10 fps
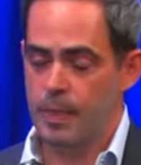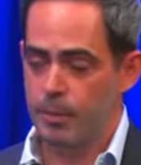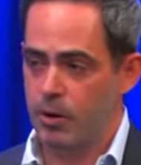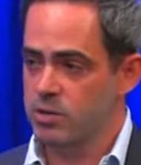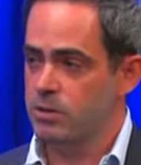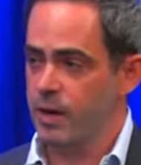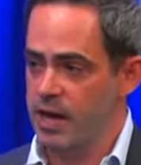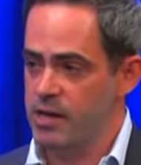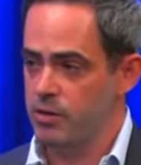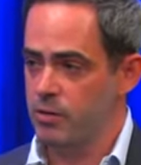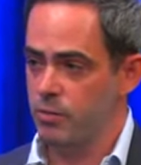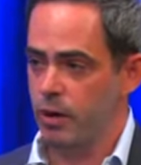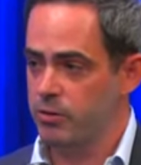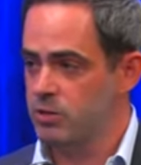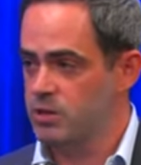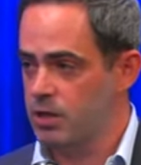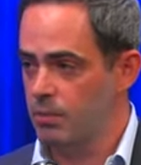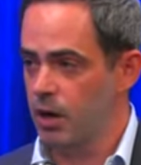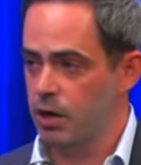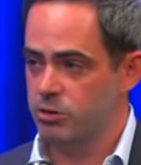The person paying you, whether it's a
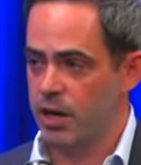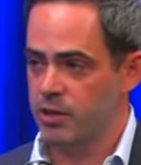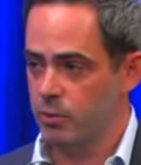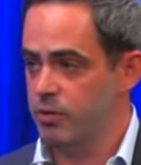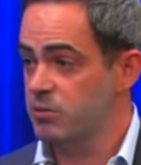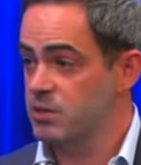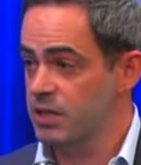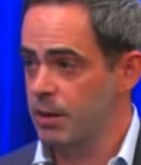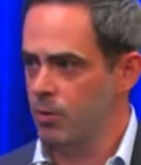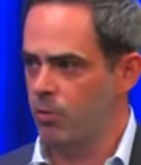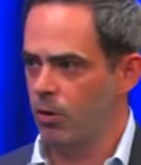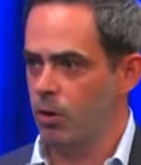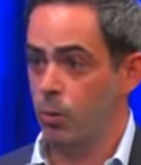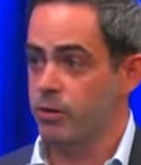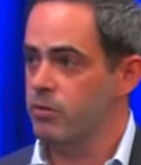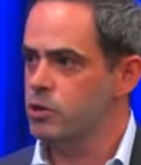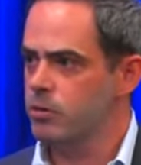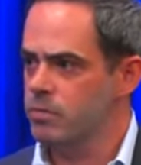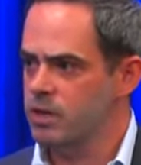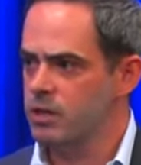subcontractor, whether it's a labor broker, whether it's
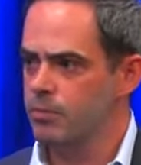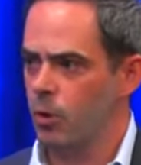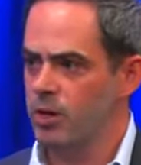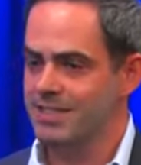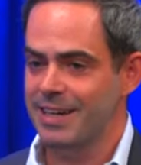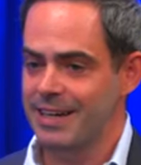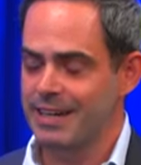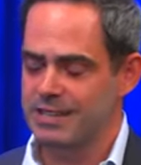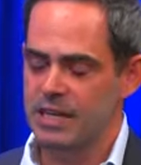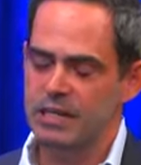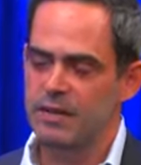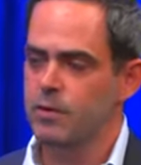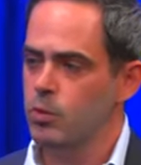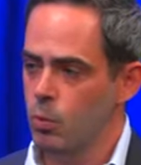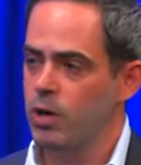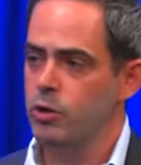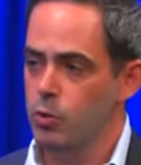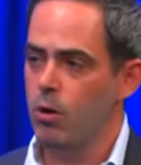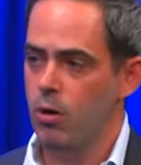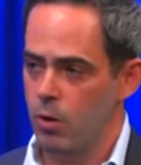your immediate boss, instead of giving you what
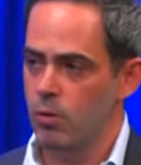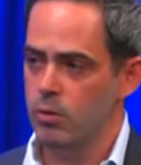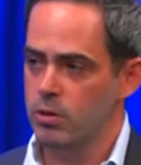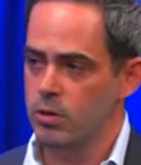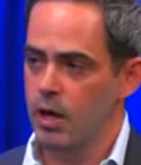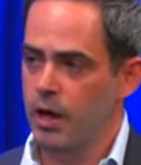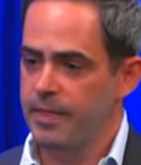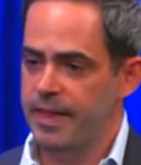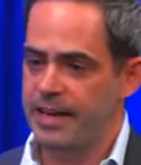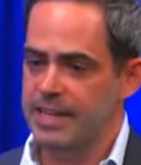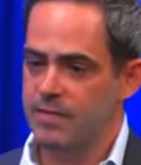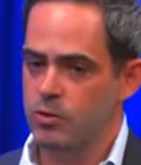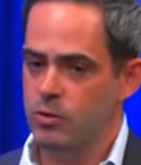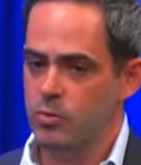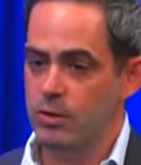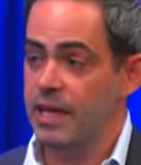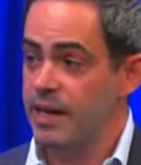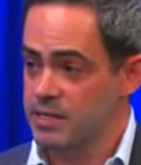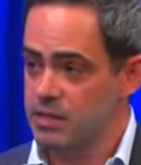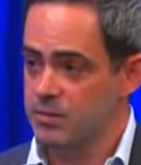you are owed, they give you
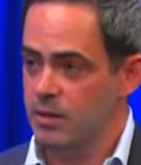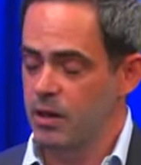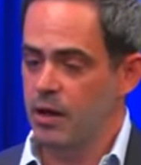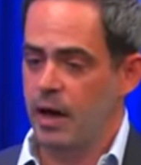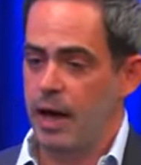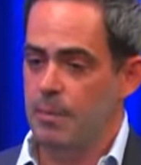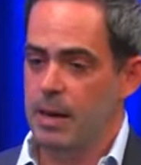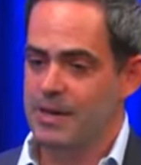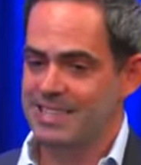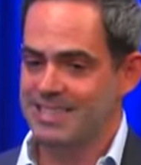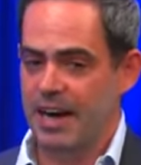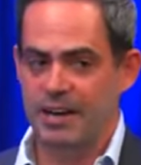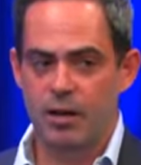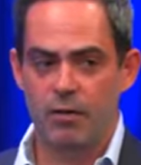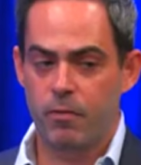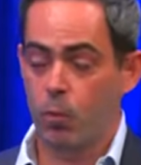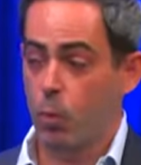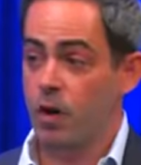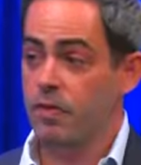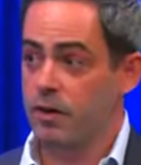less. And maybe it's not enough or
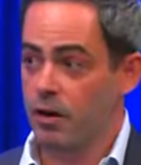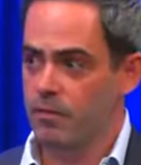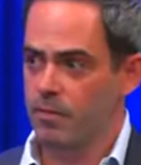worth enough.